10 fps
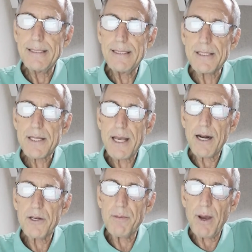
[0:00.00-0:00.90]
It's got
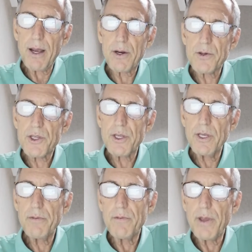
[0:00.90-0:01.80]
a
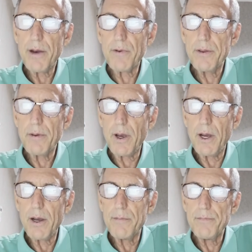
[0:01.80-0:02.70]
democracy.
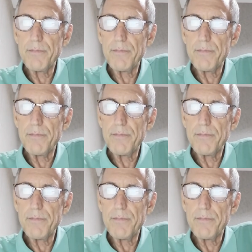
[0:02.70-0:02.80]
The